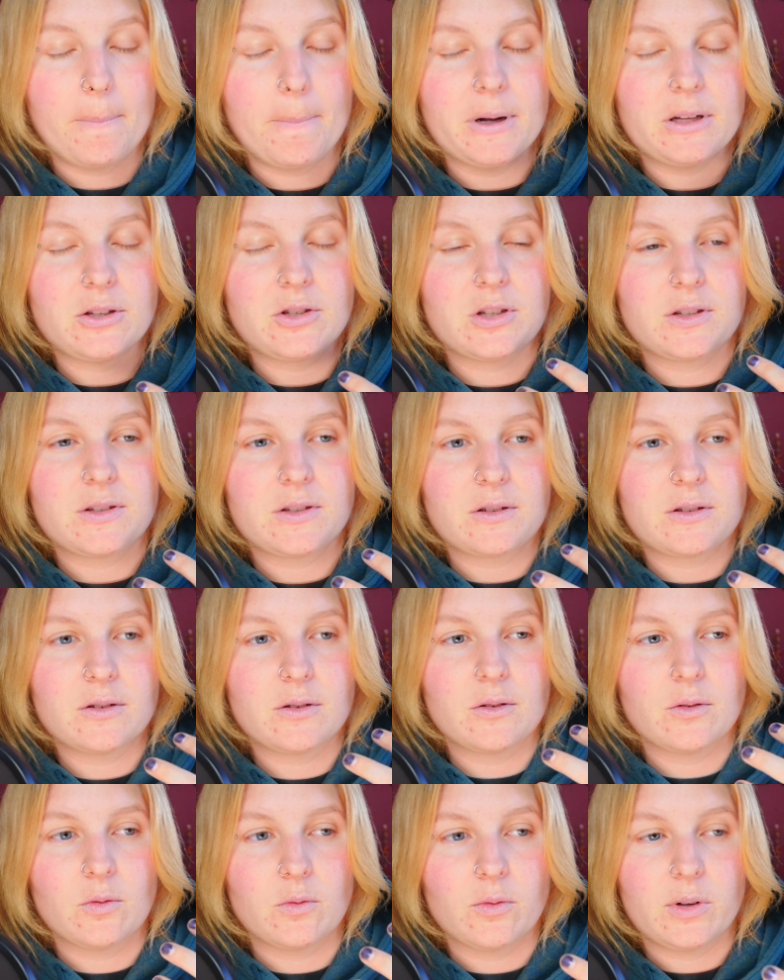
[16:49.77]
but just
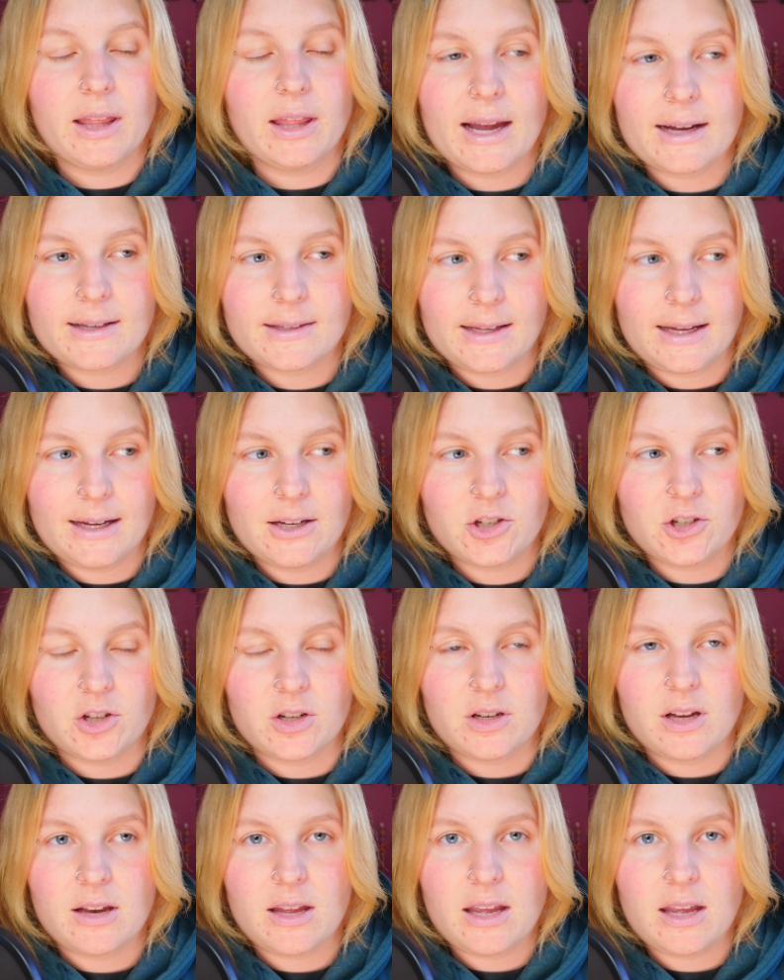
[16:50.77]
relaxation,